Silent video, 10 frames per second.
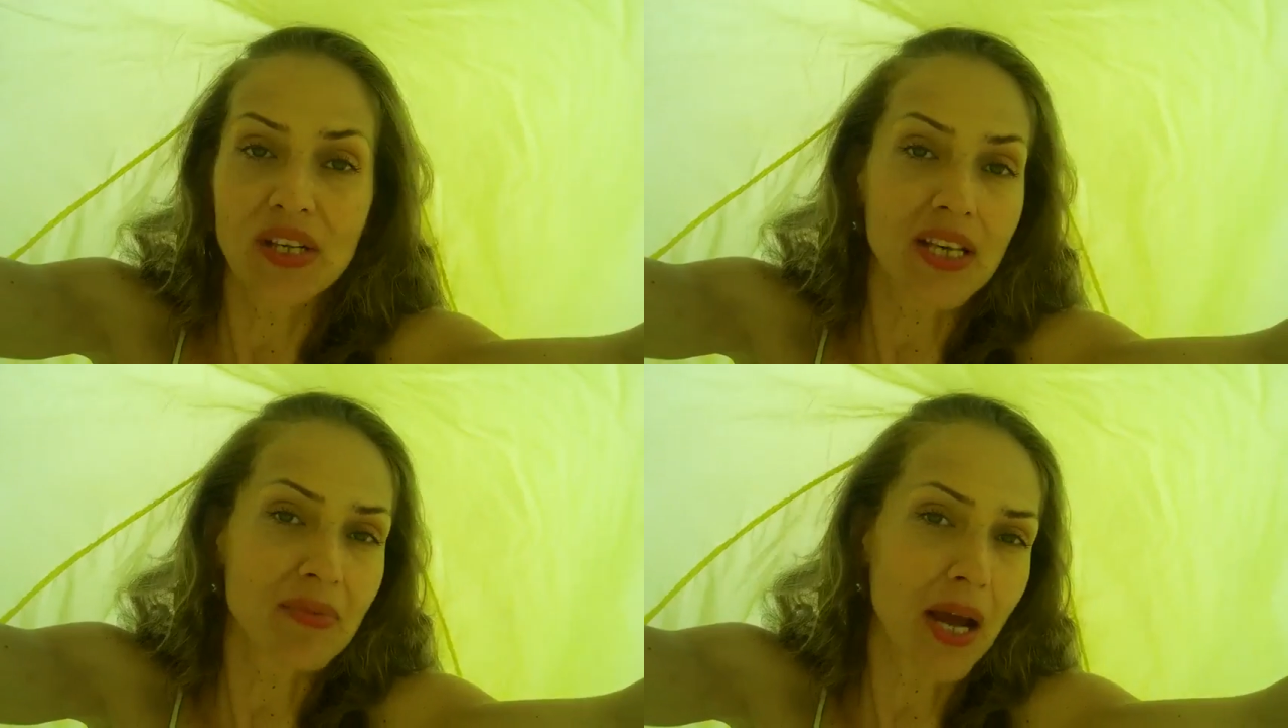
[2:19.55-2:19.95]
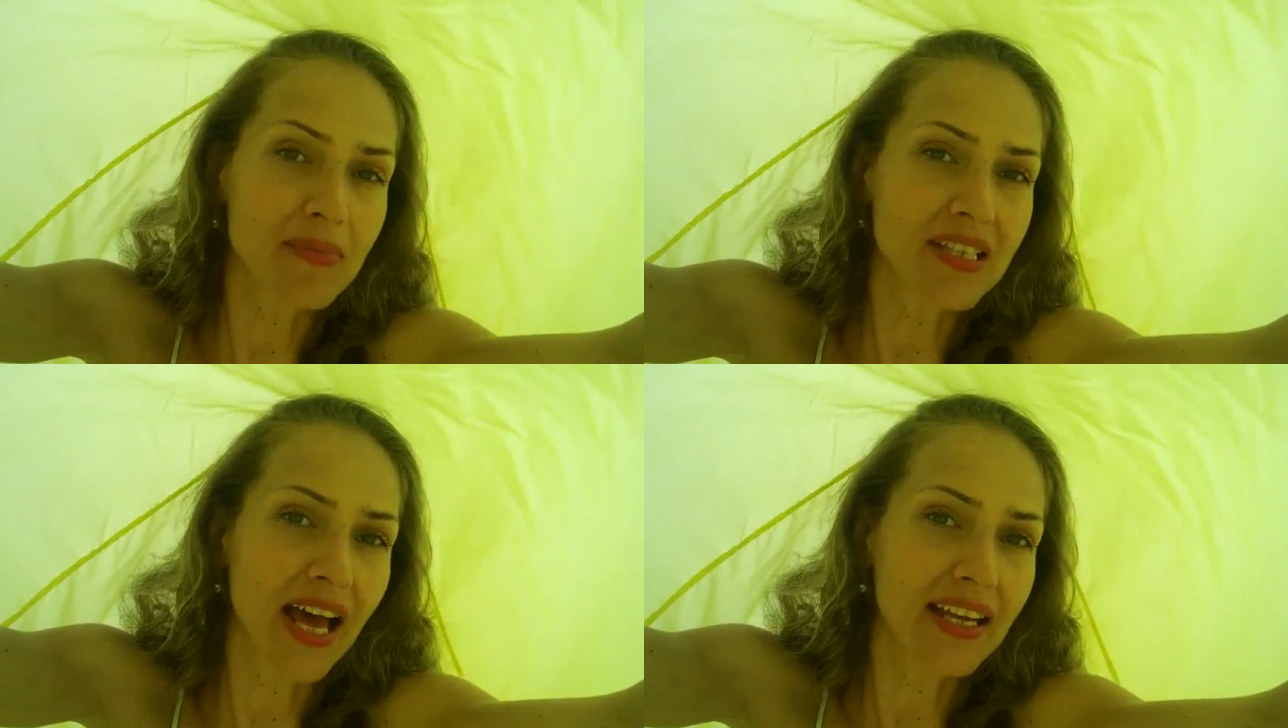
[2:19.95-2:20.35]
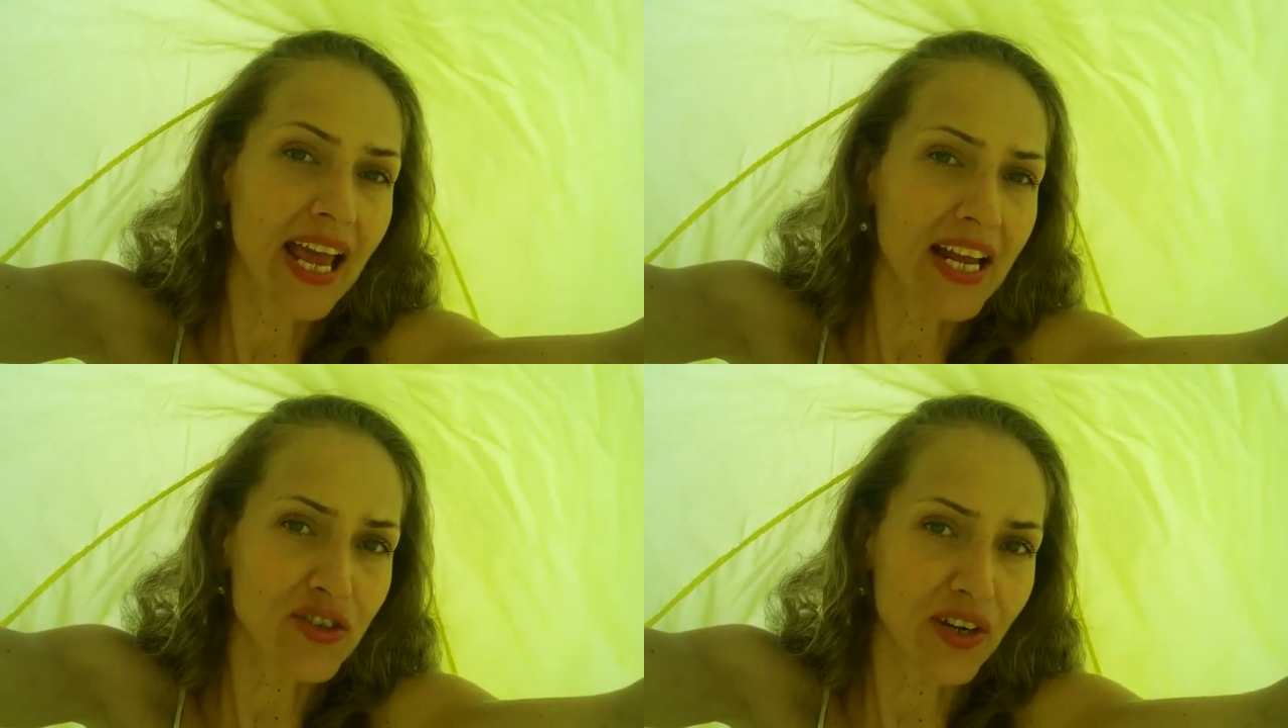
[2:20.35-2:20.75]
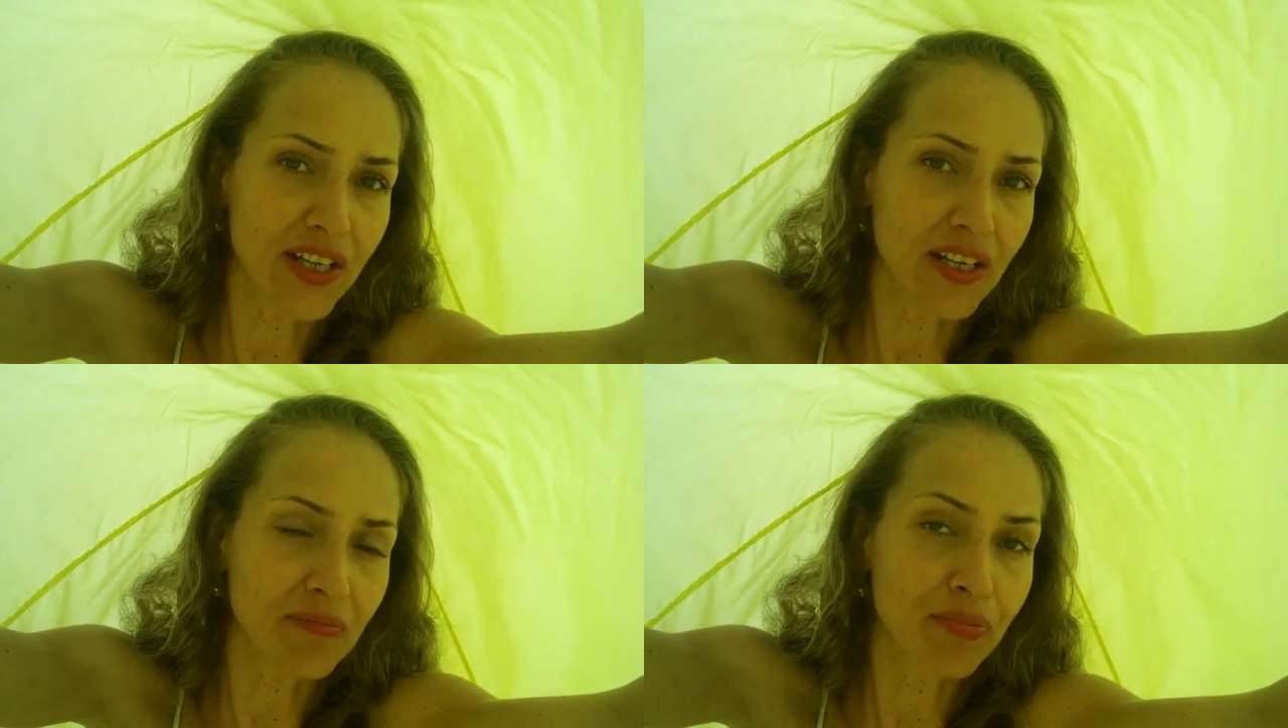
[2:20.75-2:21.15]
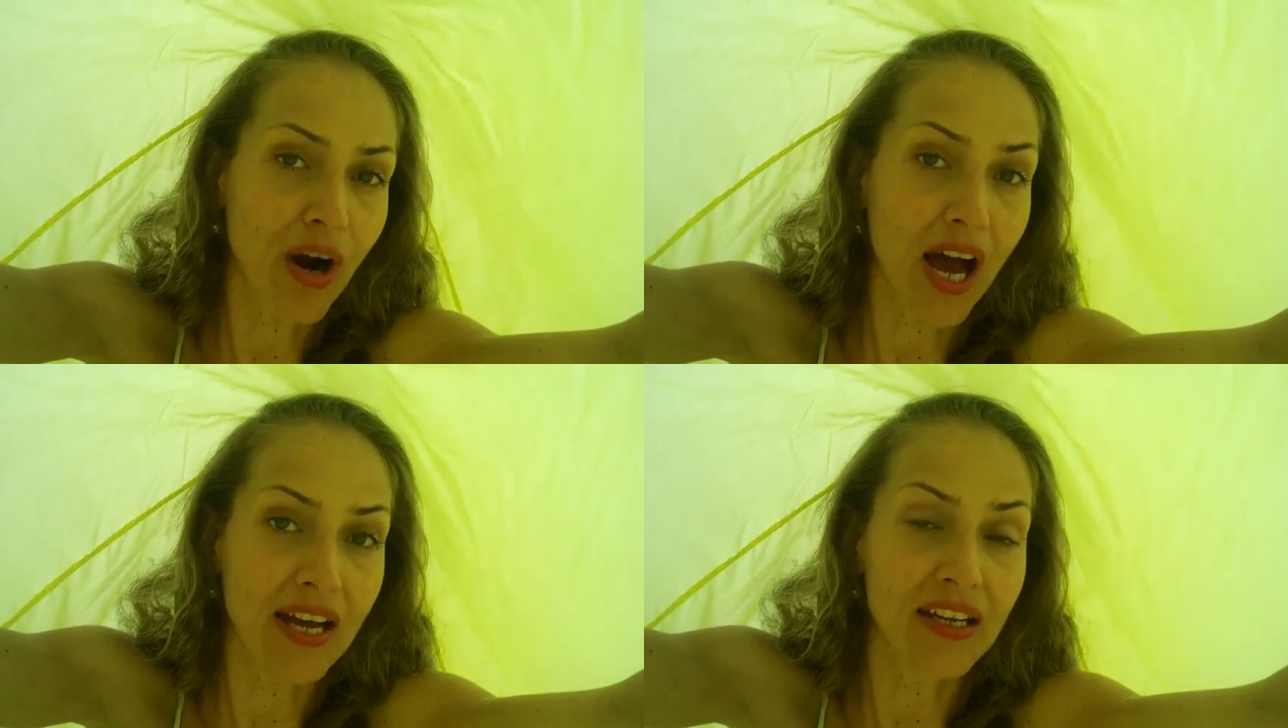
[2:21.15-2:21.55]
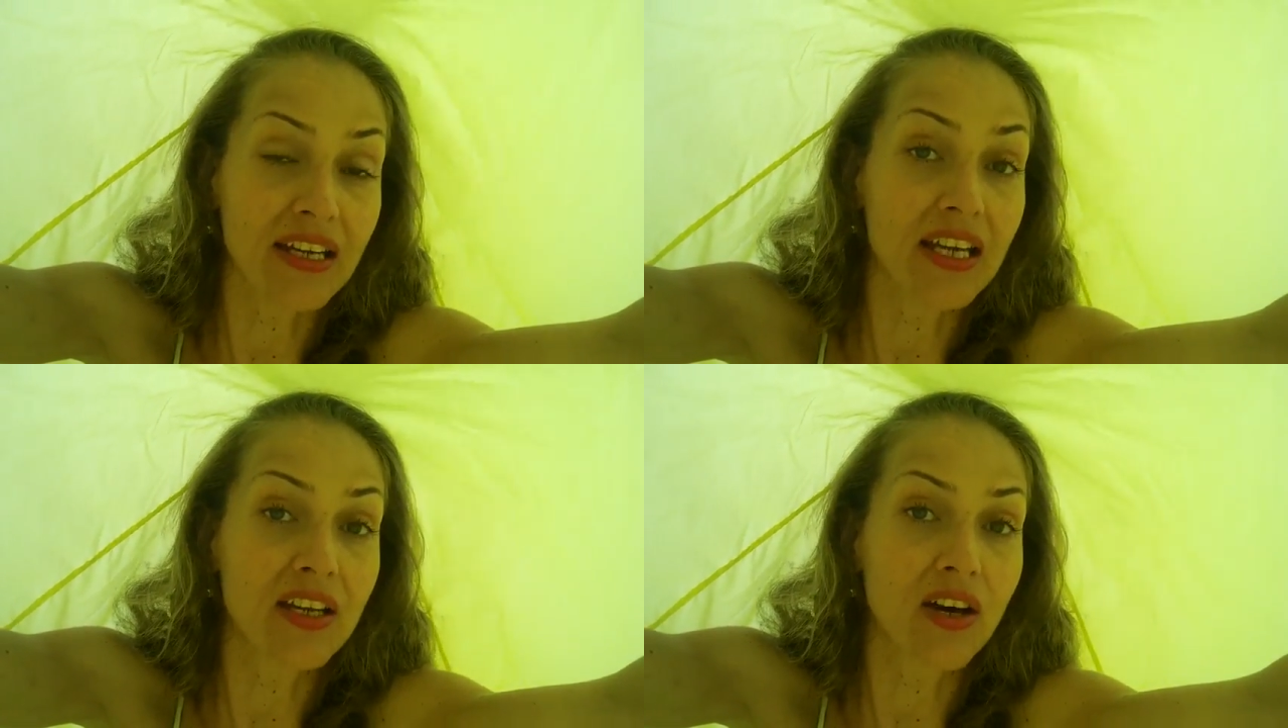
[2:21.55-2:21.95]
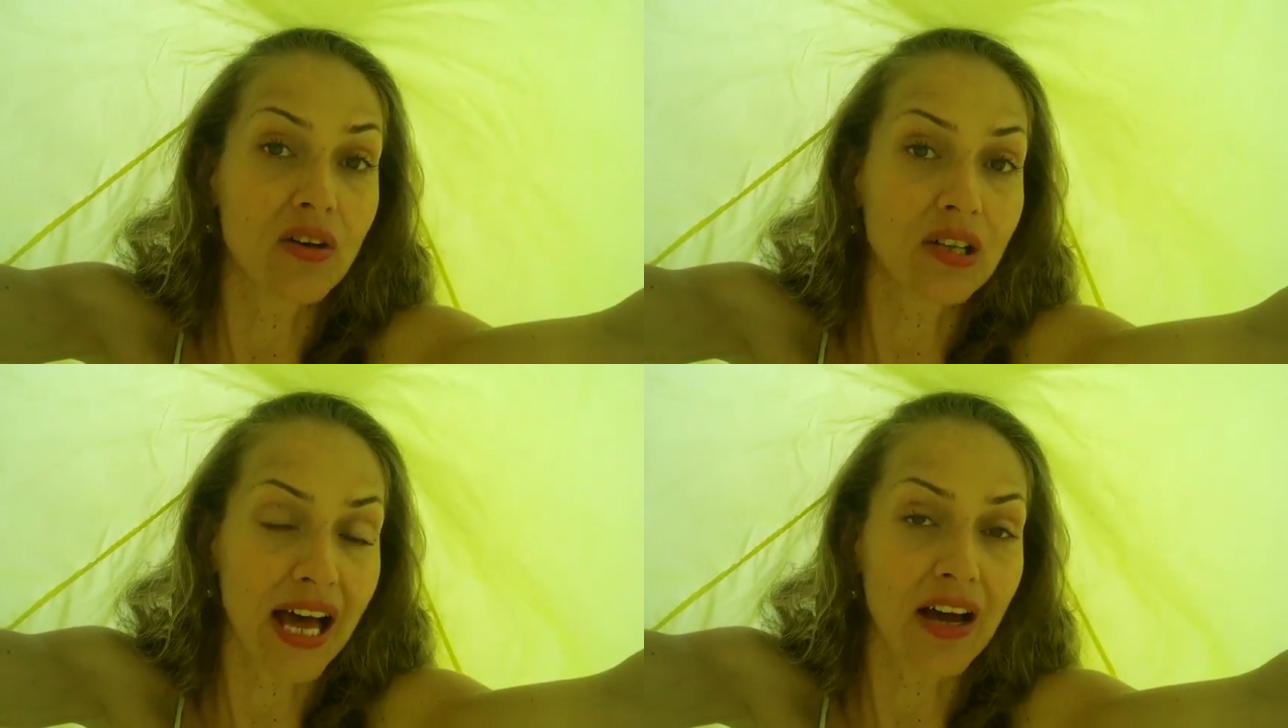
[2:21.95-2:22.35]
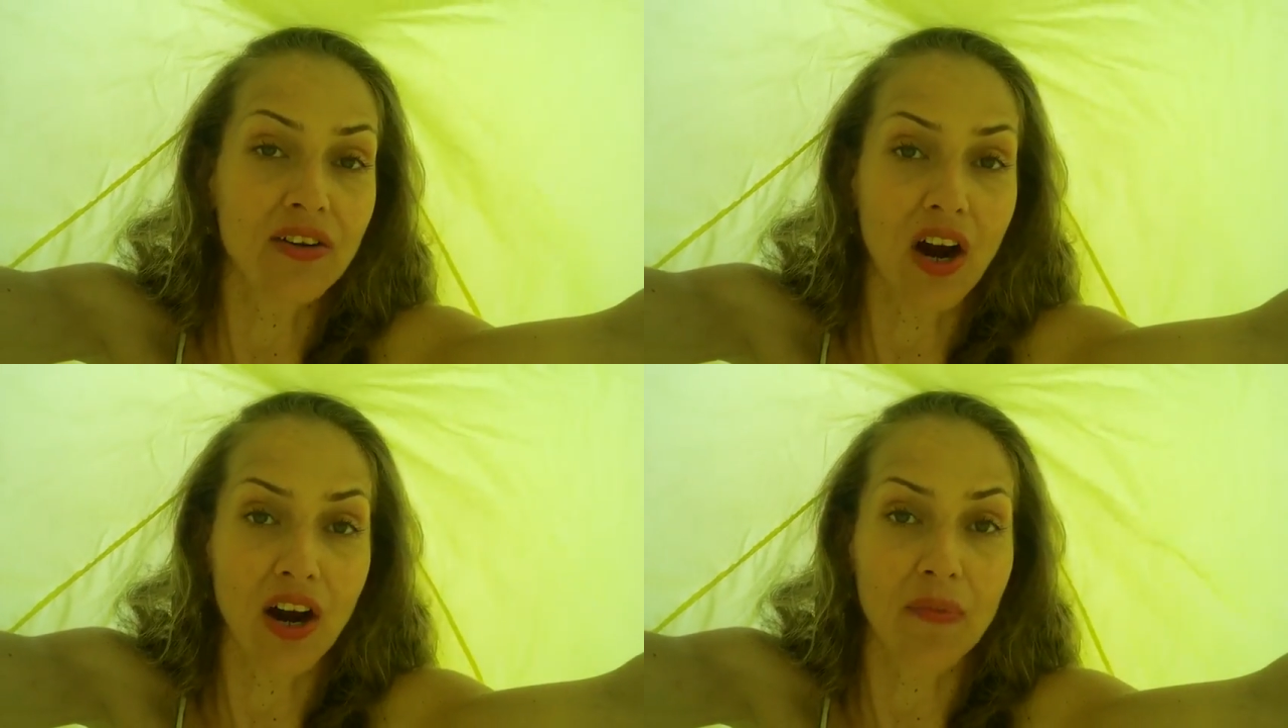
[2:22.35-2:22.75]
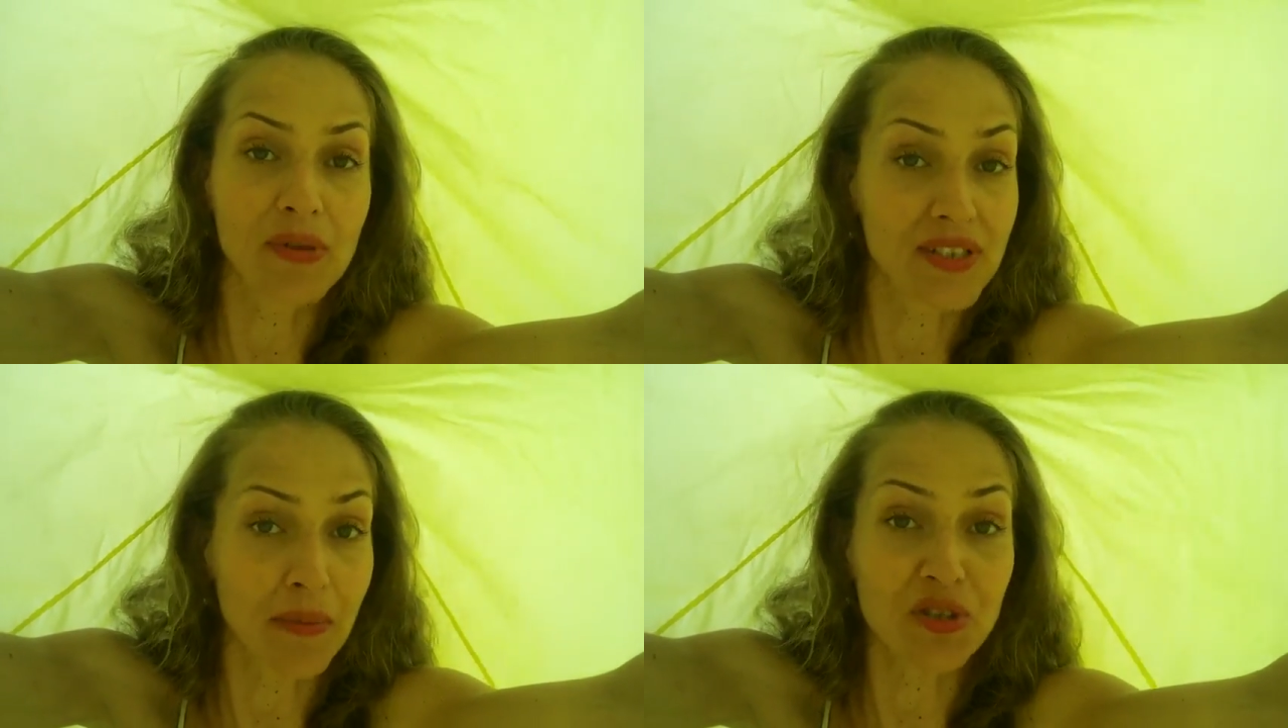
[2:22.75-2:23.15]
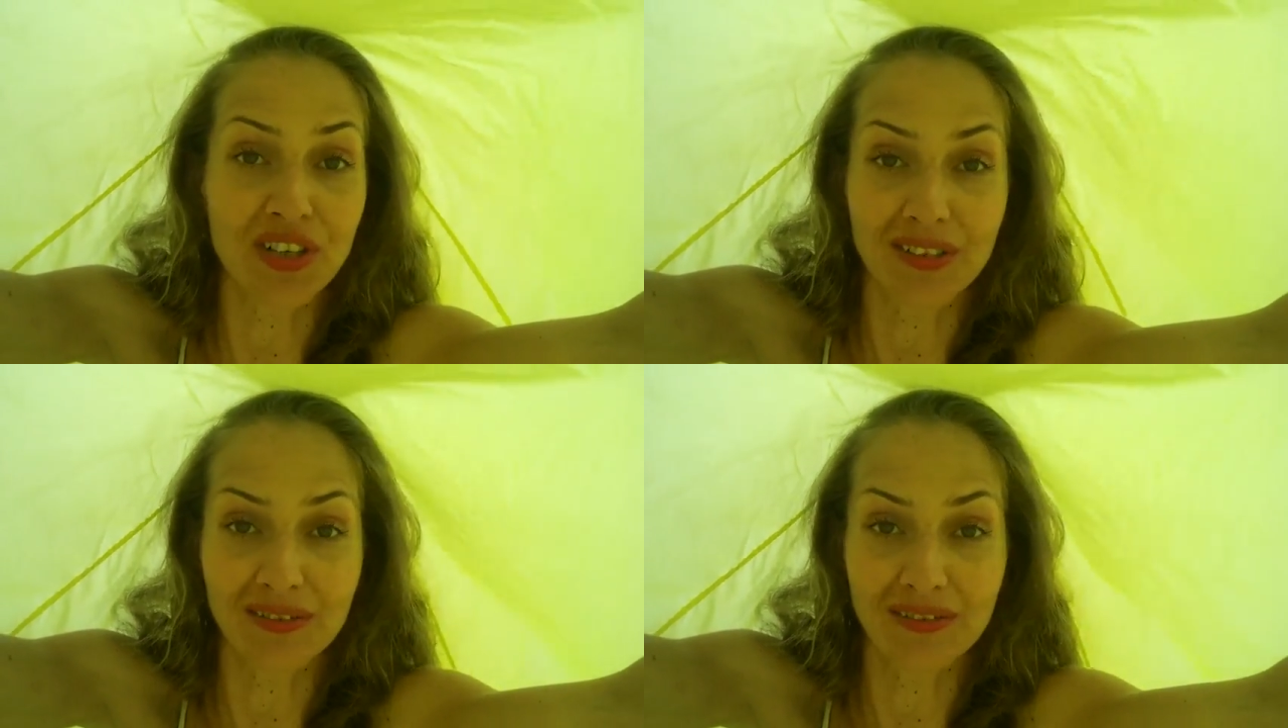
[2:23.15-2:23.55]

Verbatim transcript: We sometimes let hatred and pride and ego cloud our perception.